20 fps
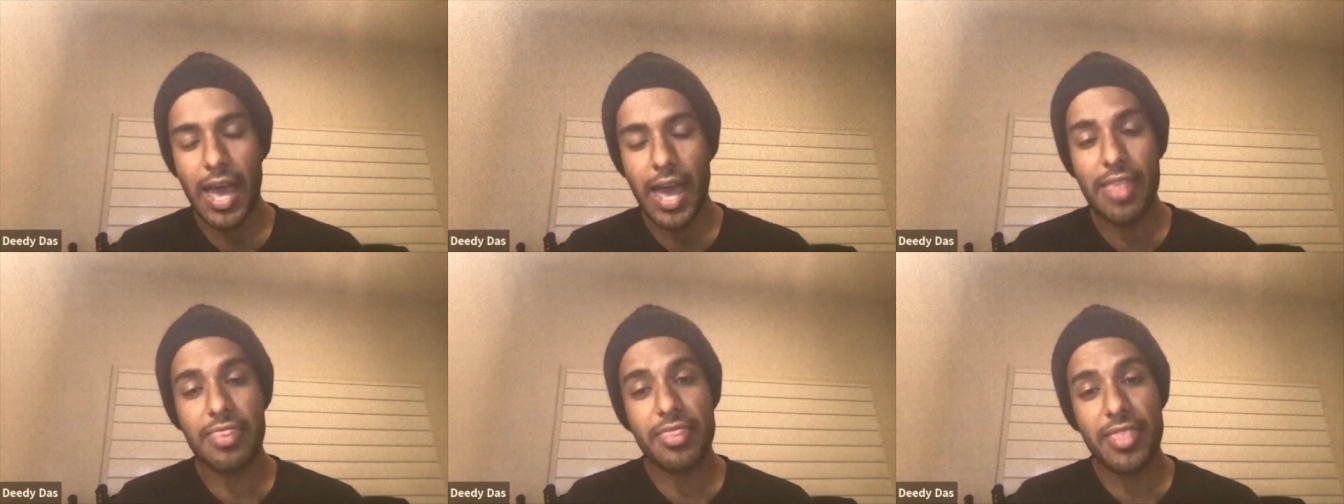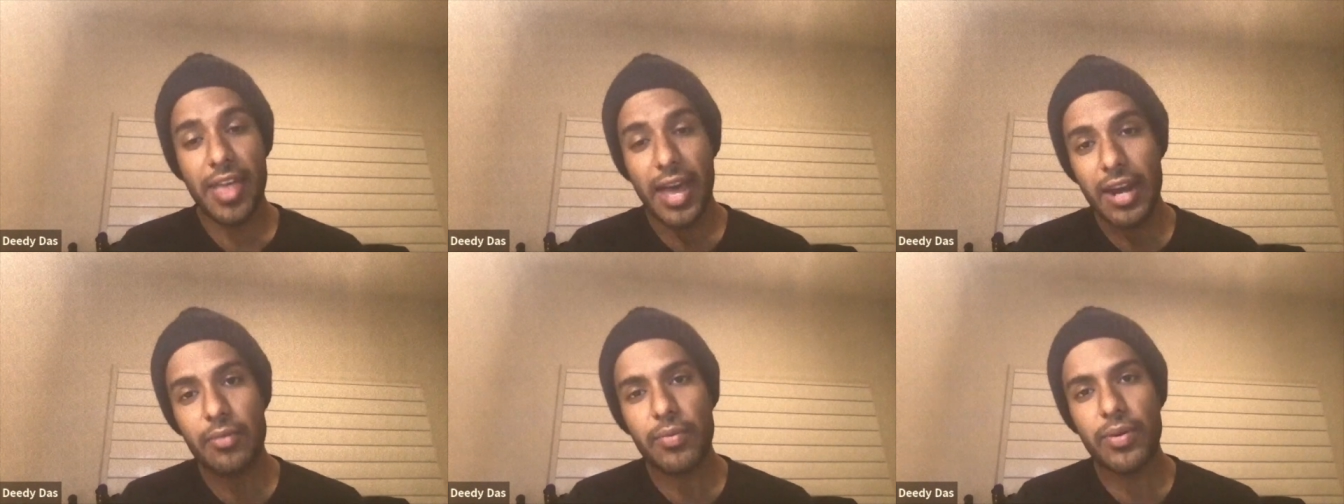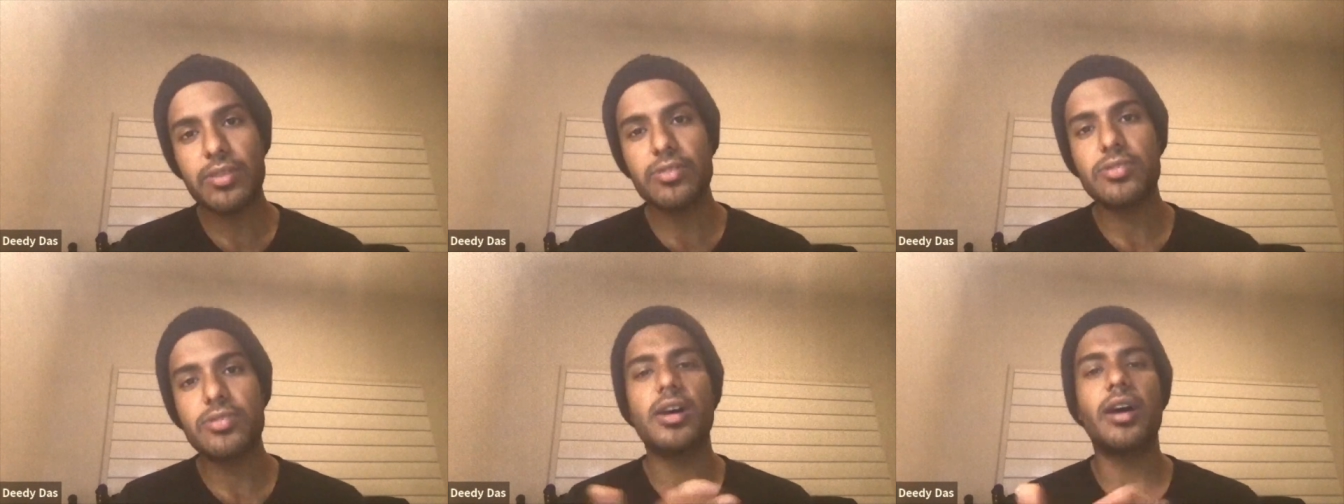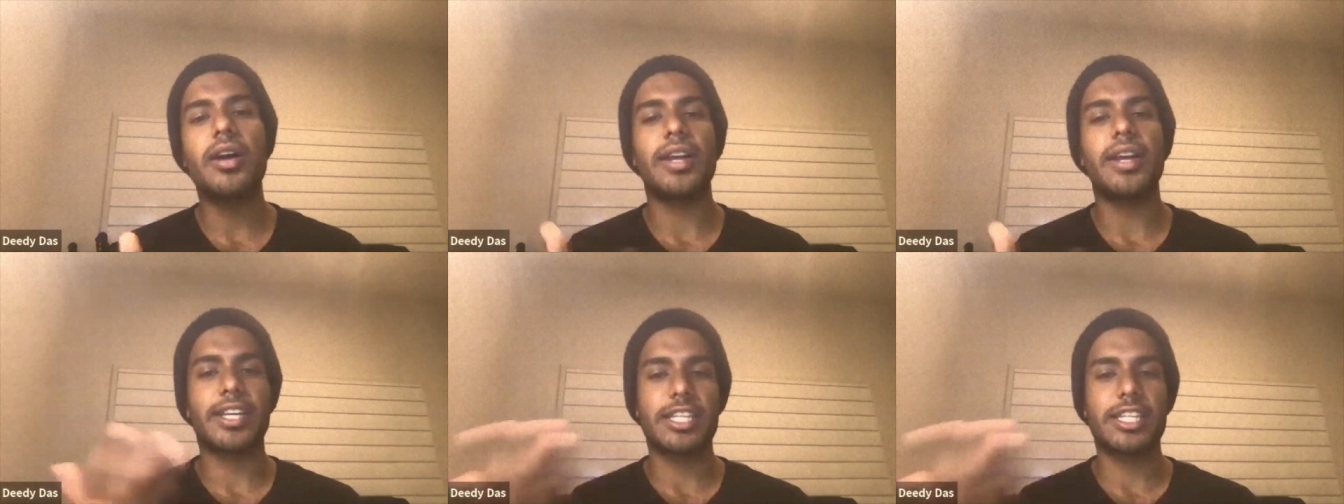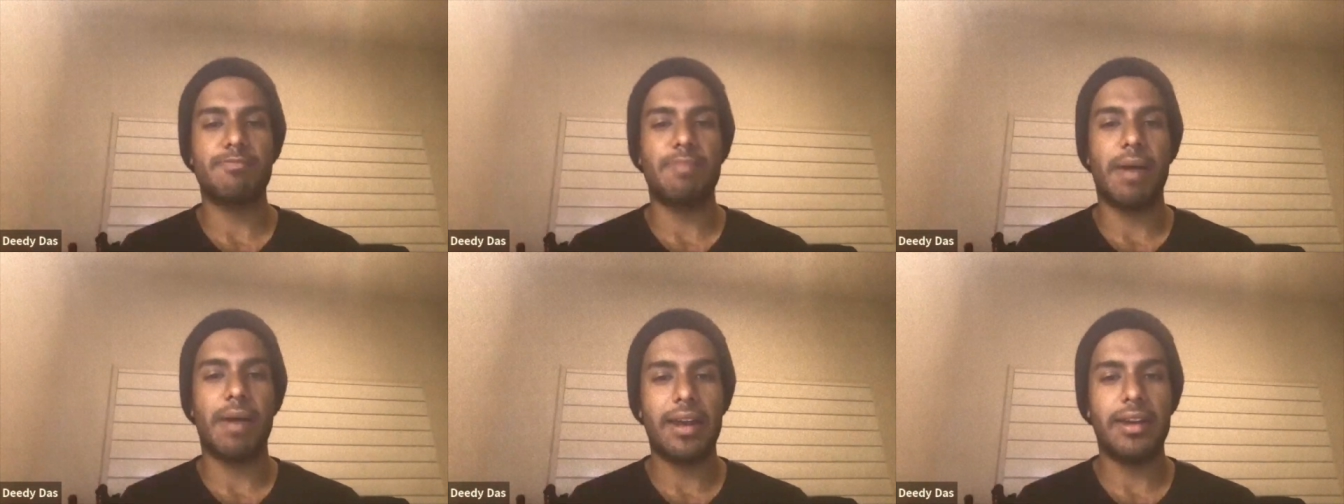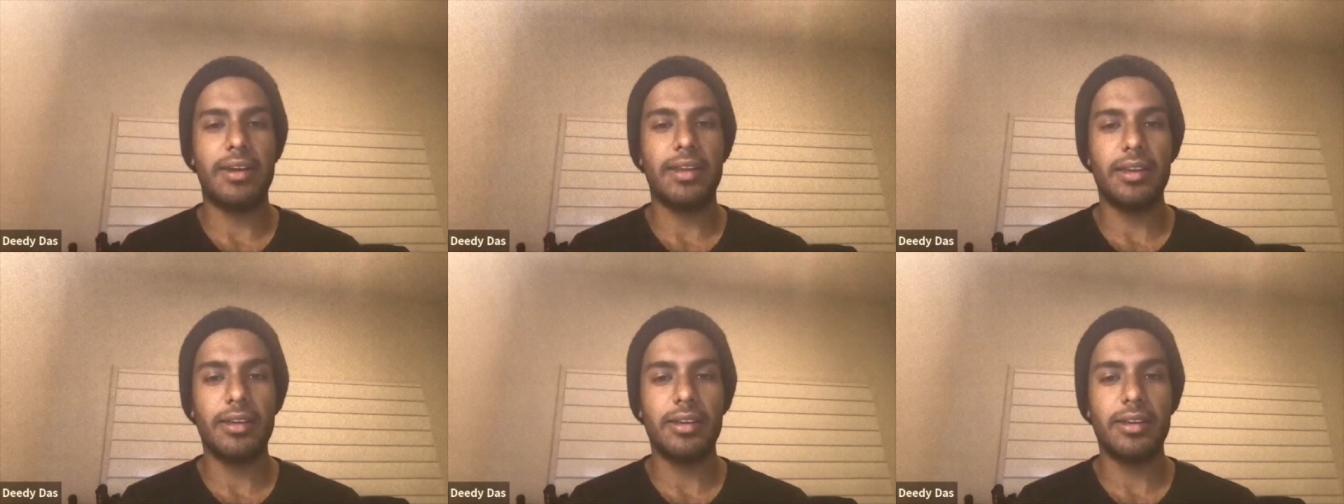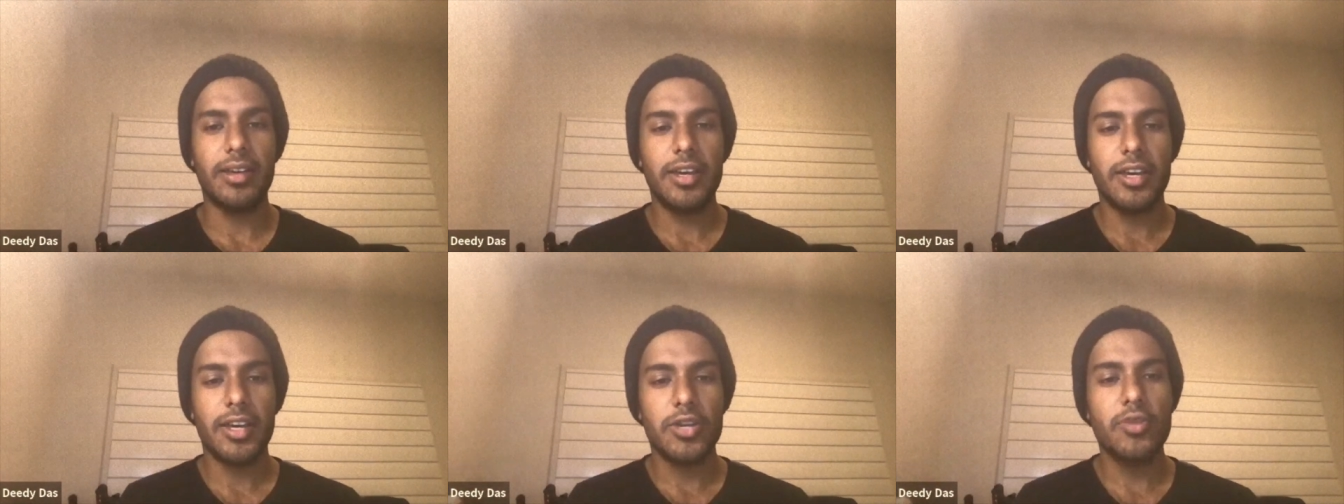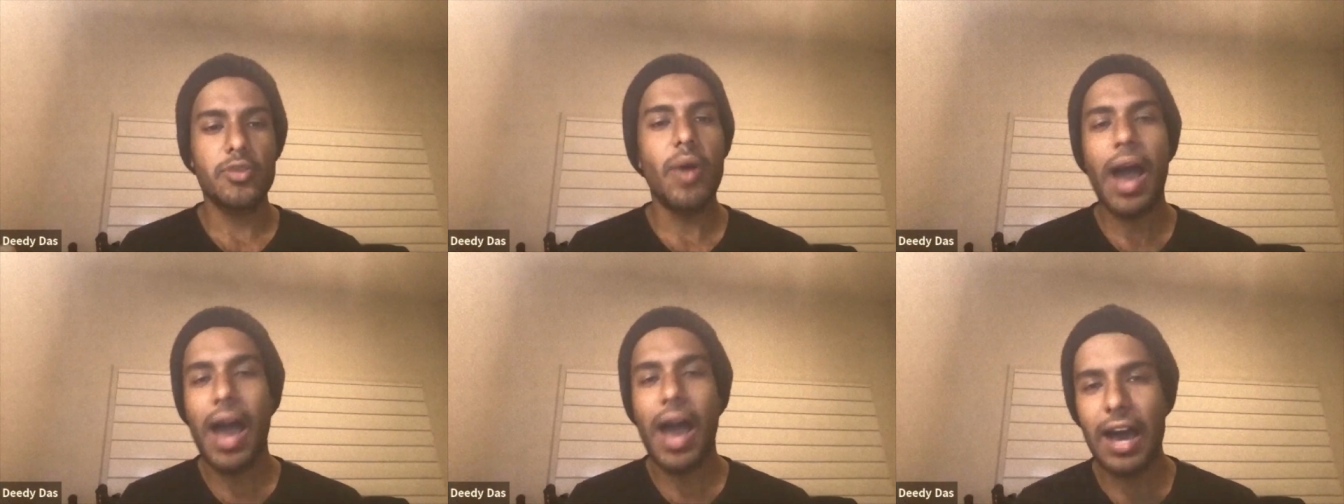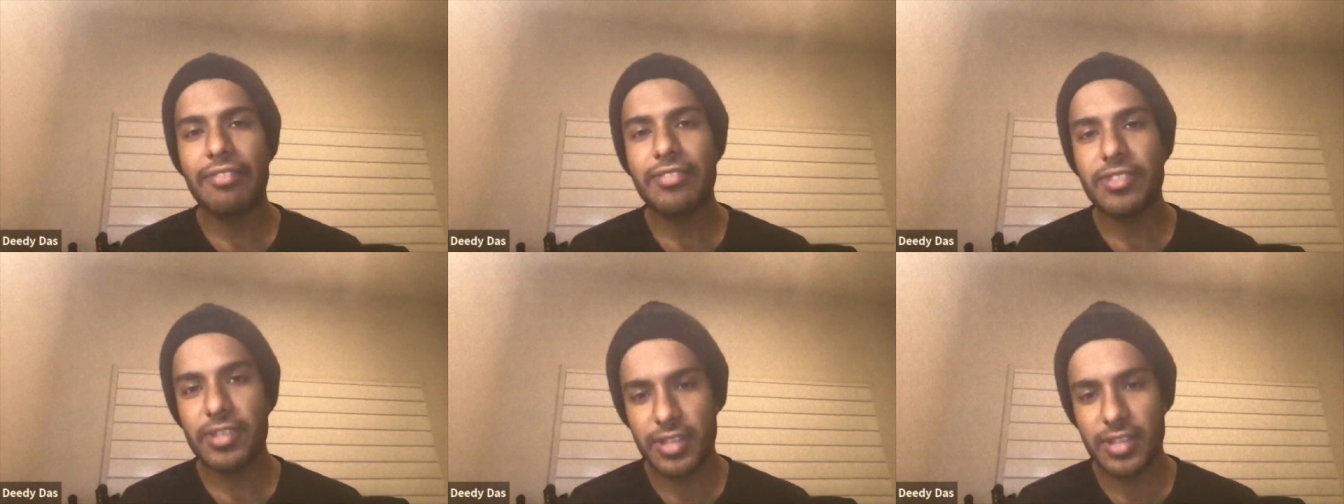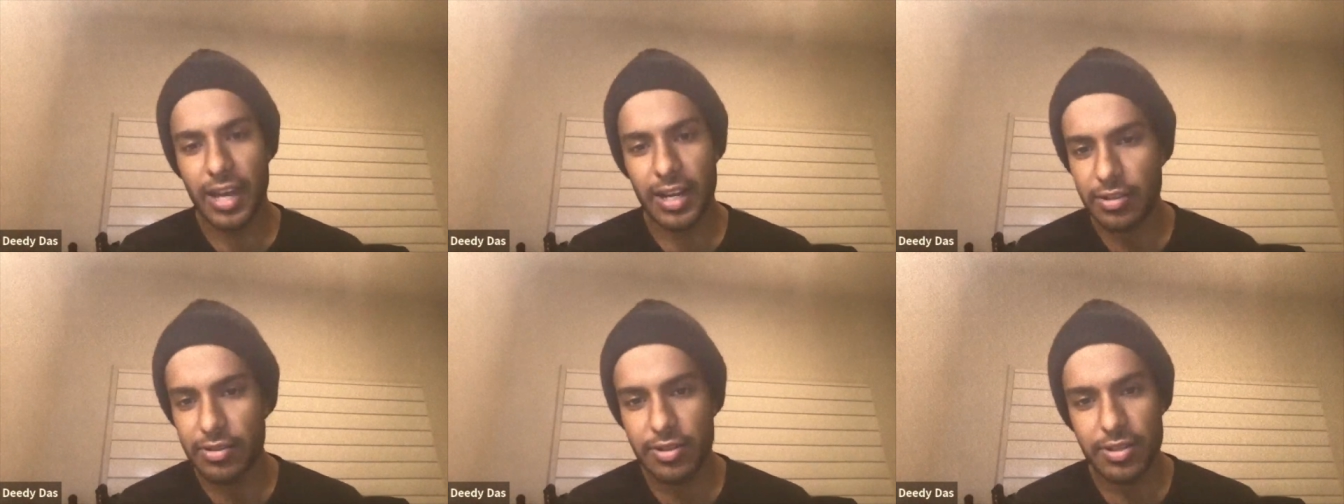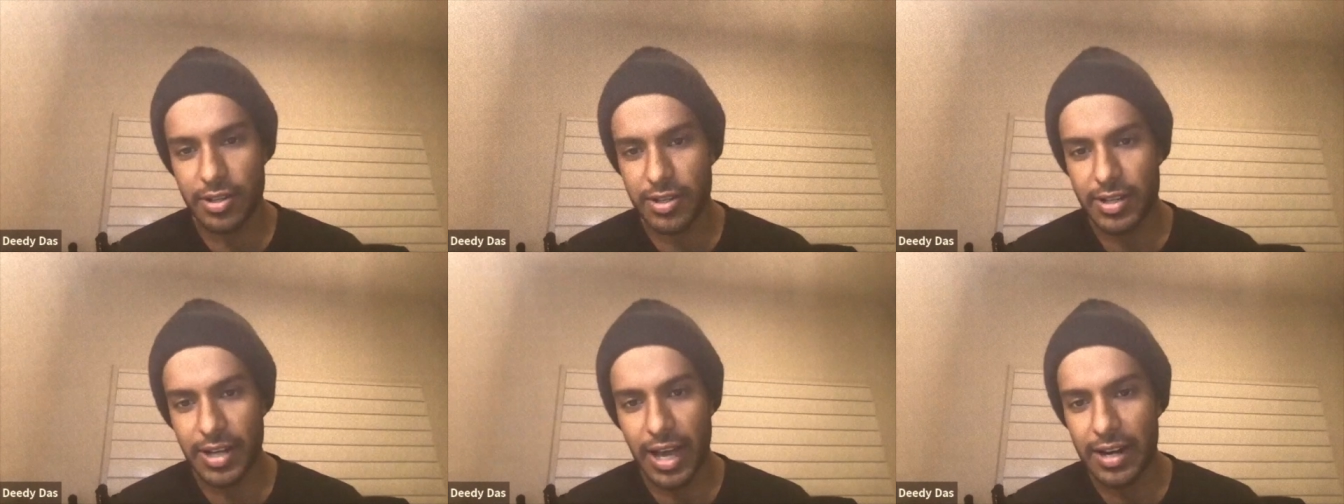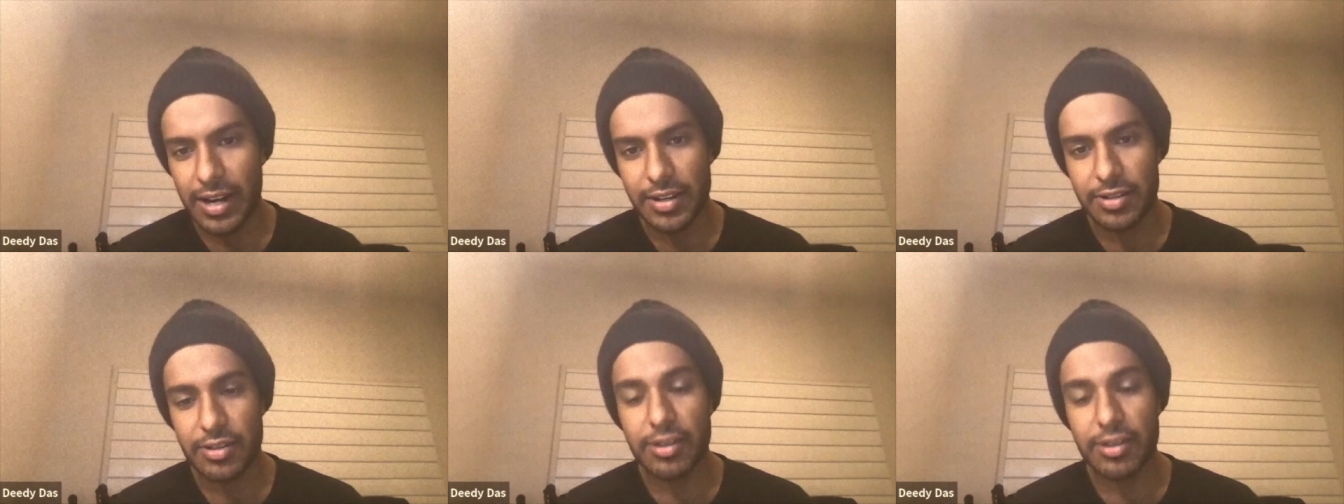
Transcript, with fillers: And then when you start expanding, you have to dilute your talent.